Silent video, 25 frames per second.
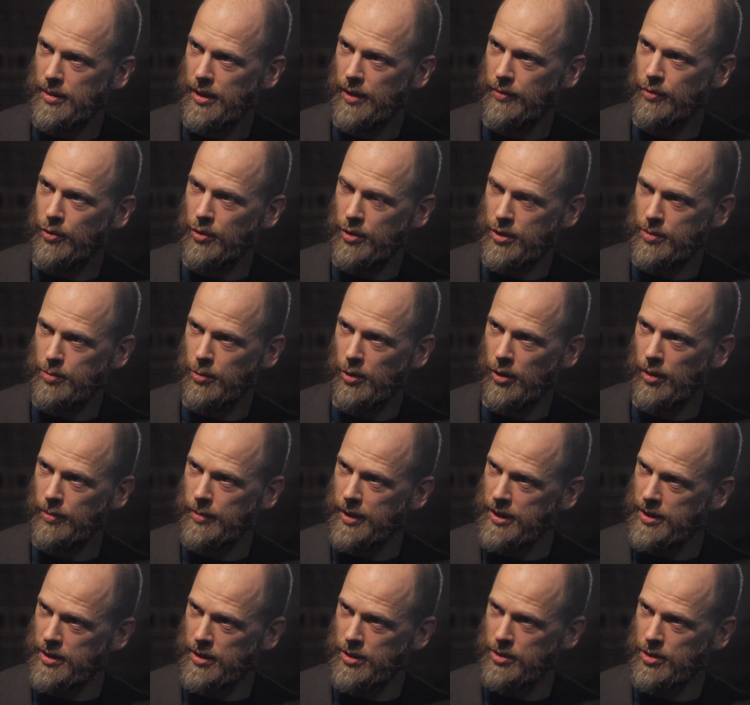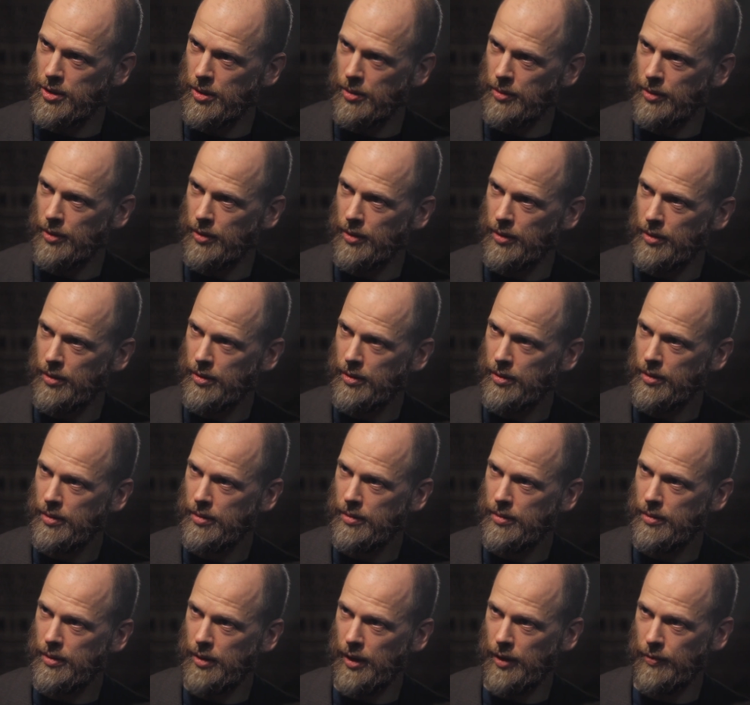If you're a small business owner,
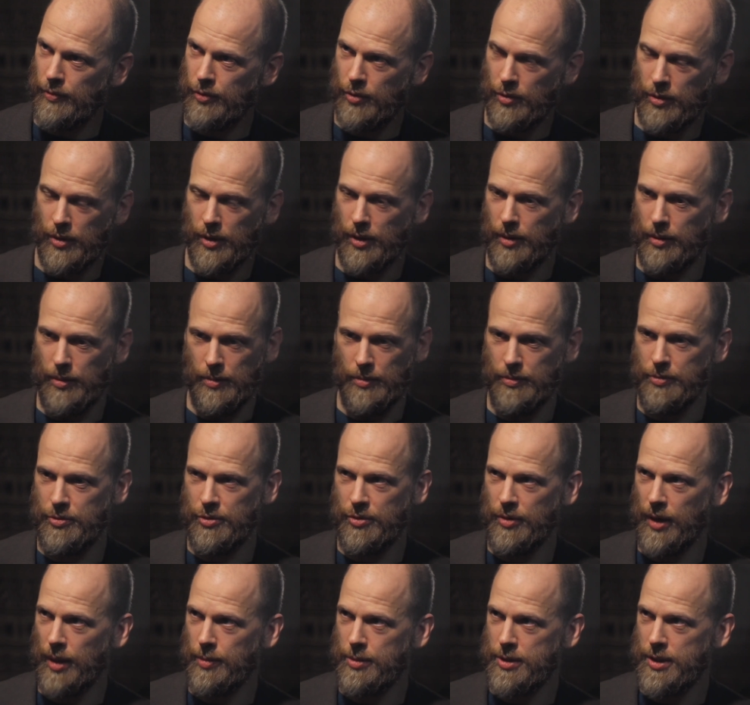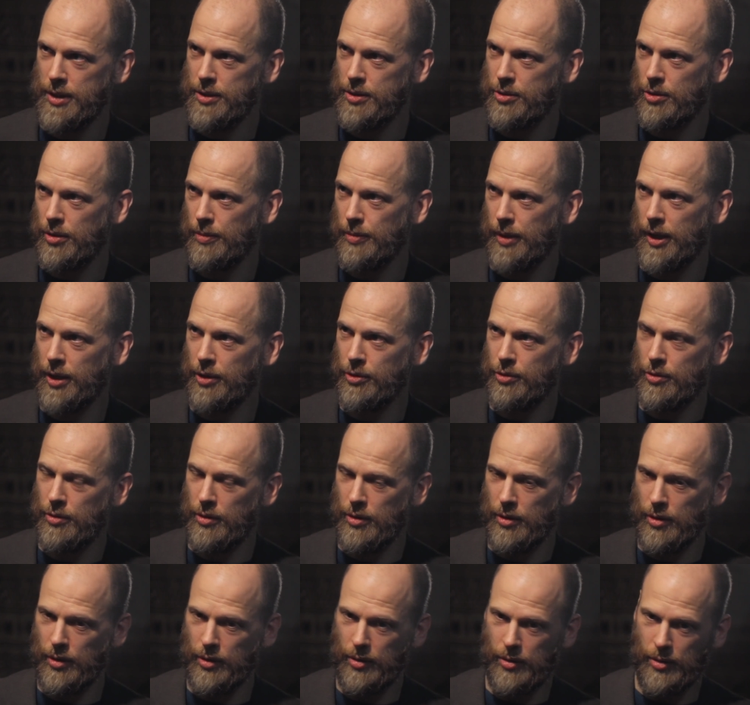if you're a ceramicist or a painter
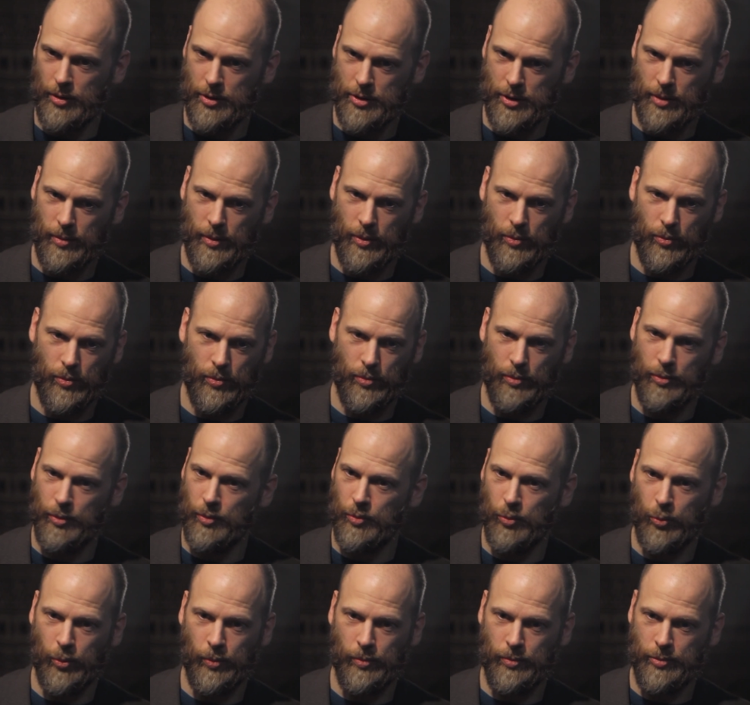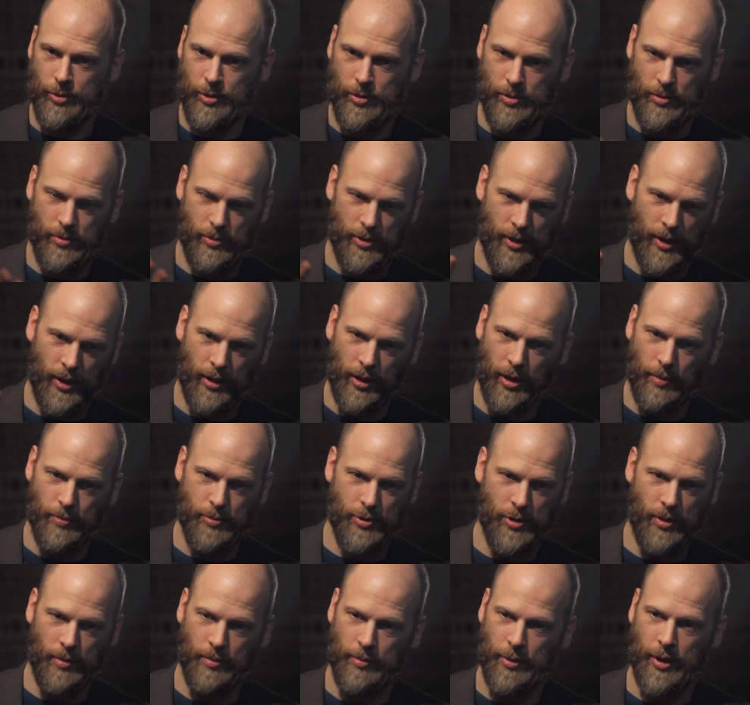or someone setting
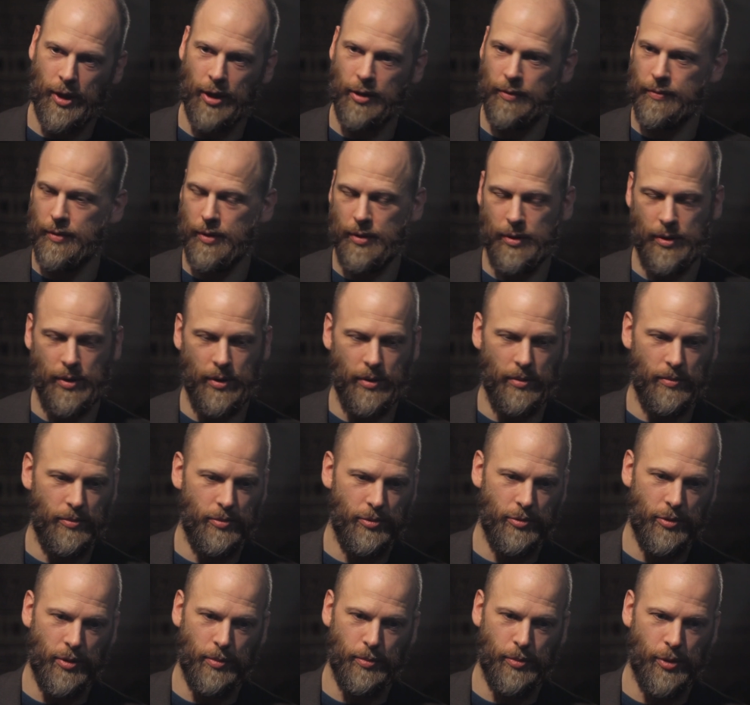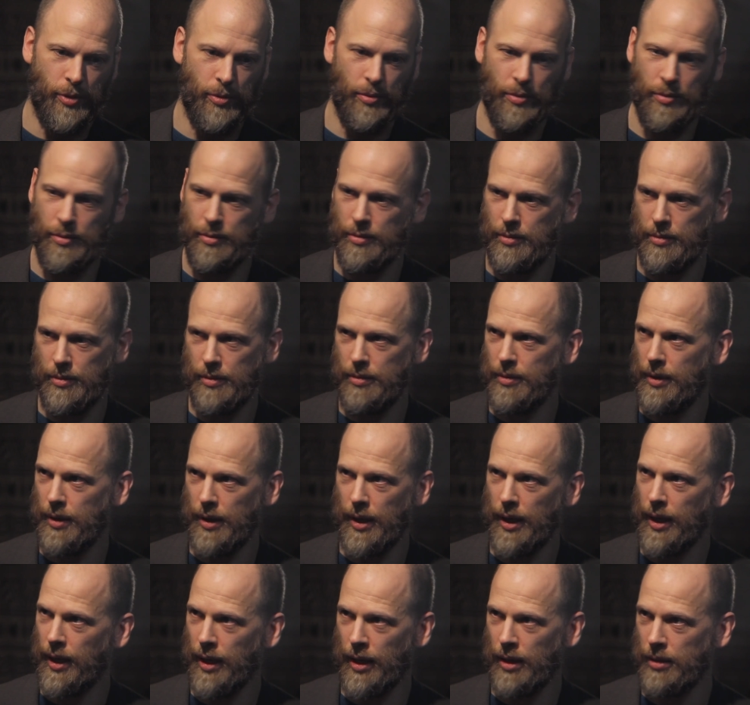up some kind of a computer
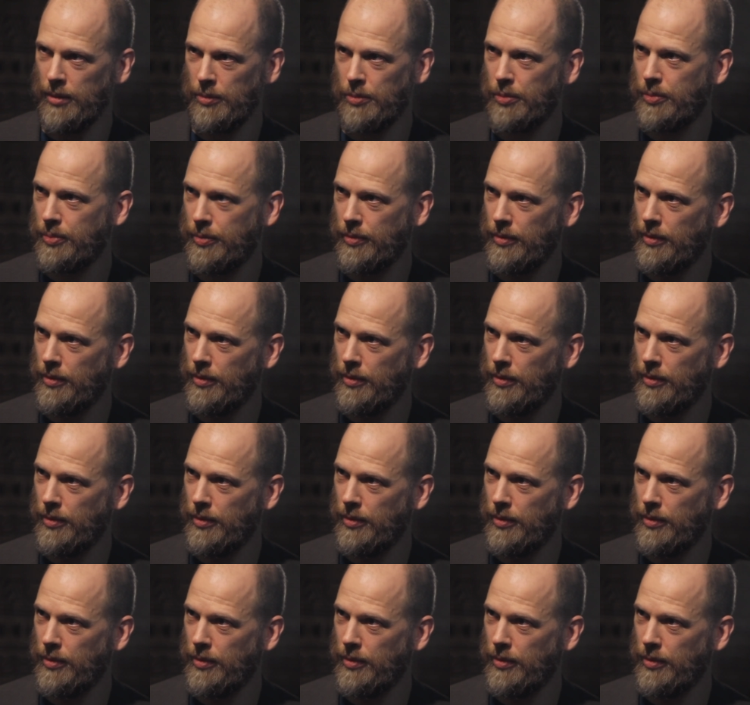help